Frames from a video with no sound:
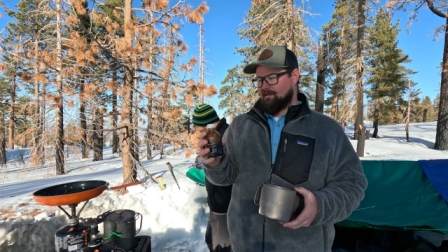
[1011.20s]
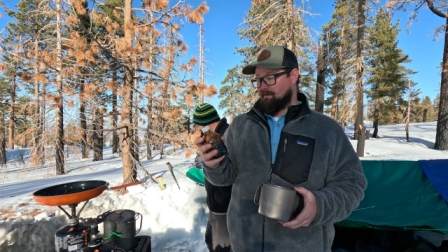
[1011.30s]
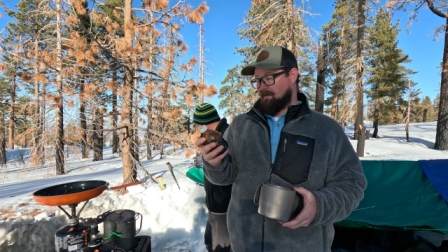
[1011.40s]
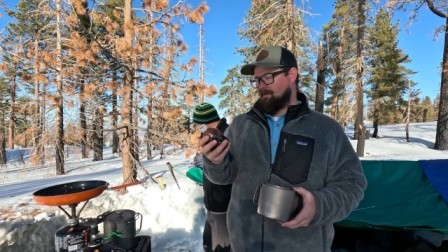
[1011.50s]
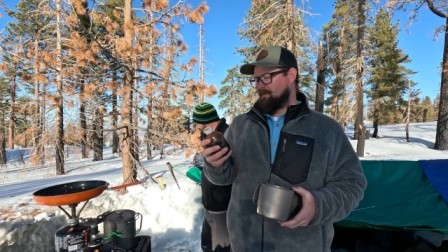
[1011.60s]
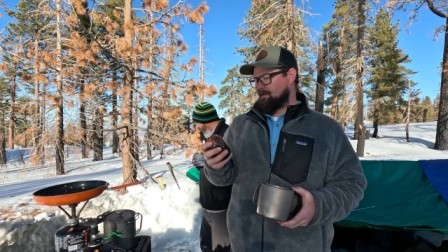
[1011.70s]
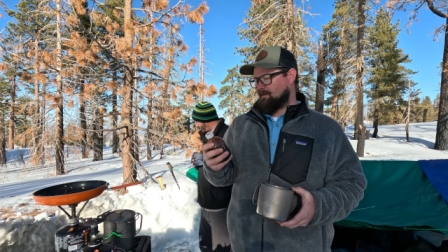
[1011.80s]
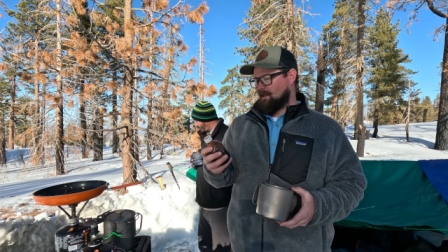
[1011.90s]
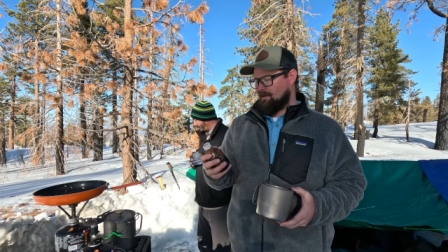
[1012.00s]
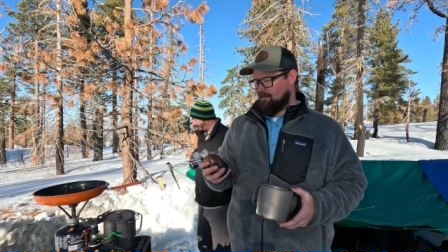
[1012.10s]
They're perfect.
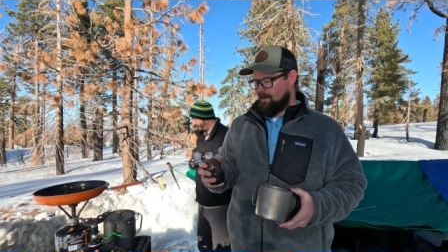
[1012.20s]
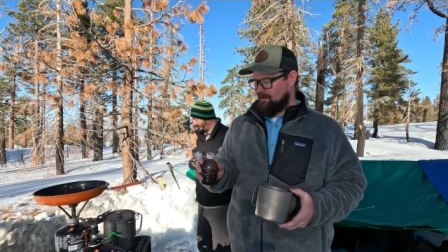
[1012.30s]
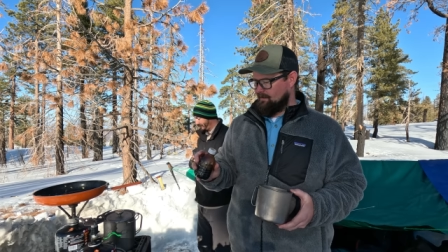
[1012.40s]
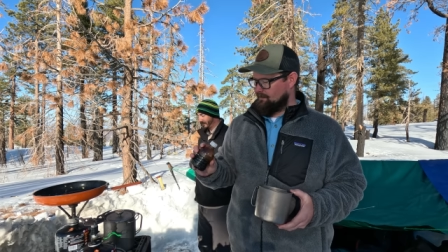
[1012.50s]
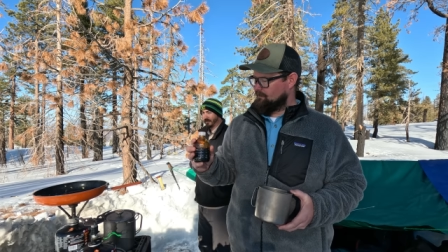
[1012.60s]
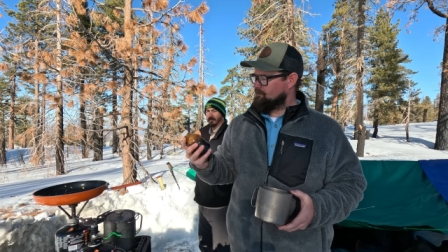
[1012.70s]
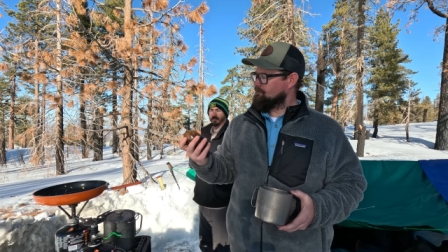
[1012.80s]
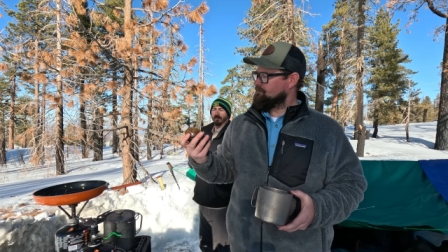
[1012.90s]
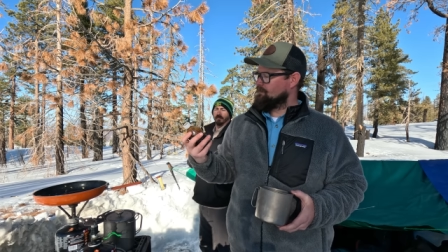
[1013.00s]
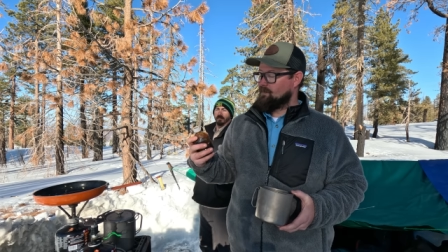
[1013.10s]
They're lightweight,
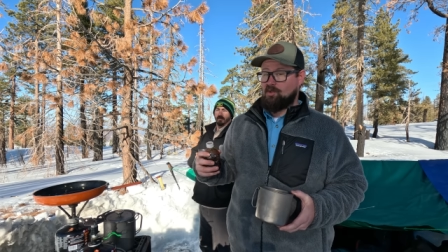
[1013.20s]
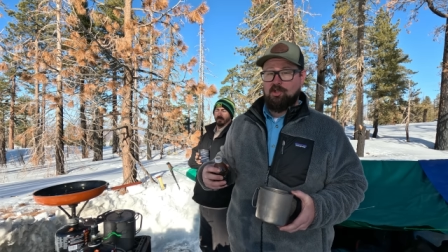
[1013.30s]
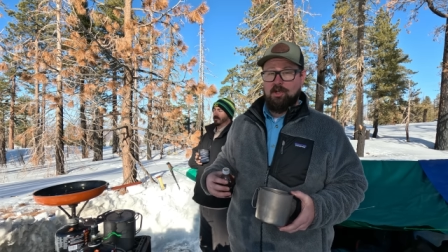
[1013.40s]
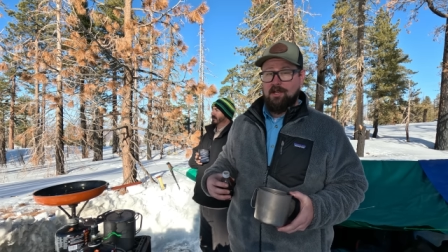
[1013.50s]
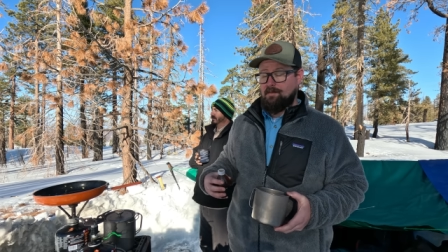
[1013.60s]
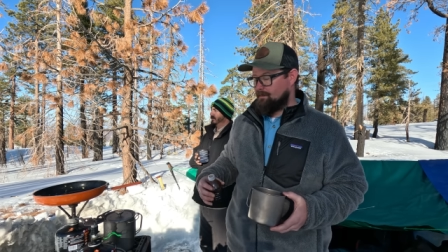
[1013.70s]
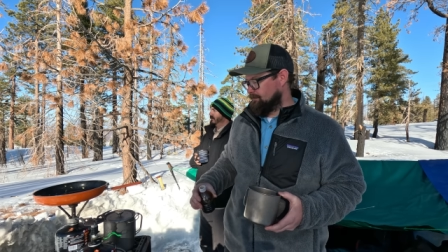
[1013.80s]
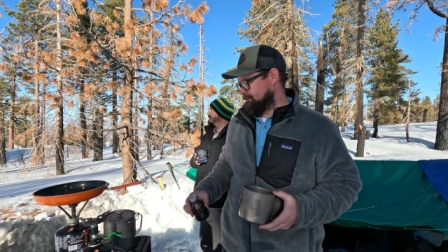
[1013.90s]
cheap.